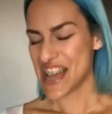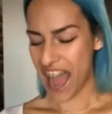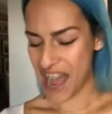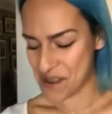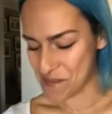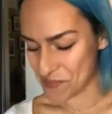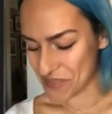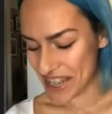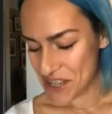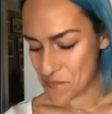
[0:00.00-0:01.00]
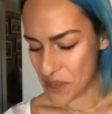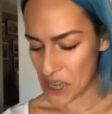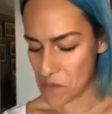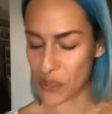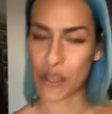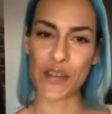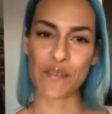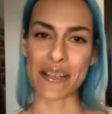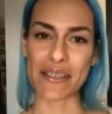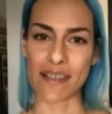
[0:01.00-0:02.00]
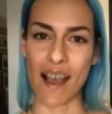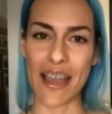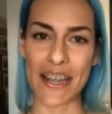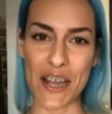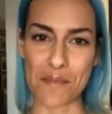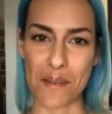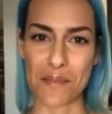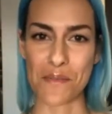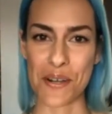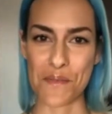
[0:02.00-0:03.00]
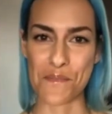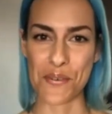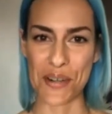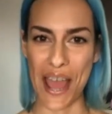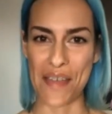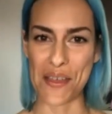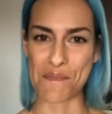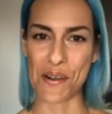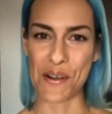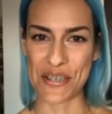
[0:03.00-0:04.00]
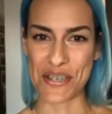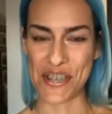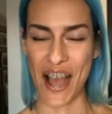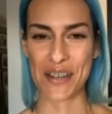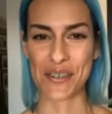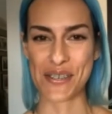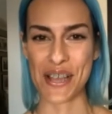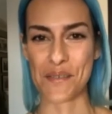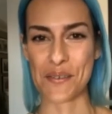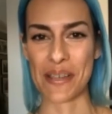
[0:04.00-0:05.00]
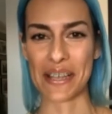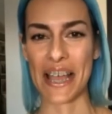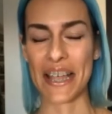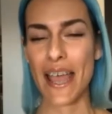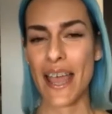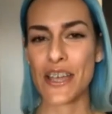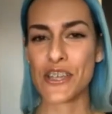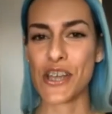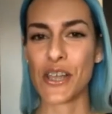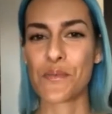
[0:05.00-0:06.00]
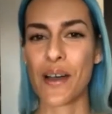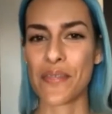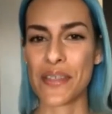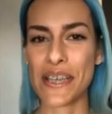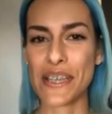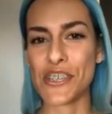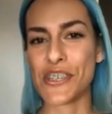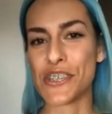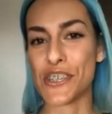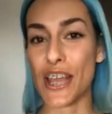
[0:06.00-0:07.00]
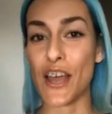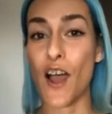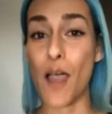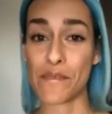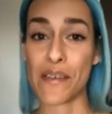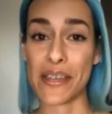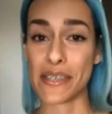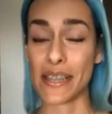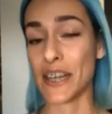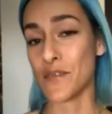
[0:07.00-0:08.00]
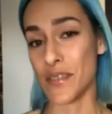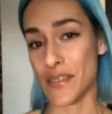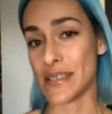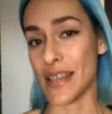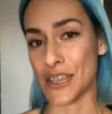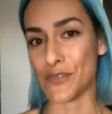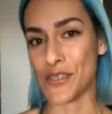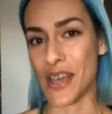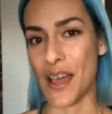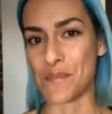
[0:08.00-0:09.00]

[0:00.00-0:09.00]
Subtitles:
um, Picked up a lot of anxiety. I probably want to put out there more than titles. I would be like, Shella won this, Shella hyperventilated for this length of time.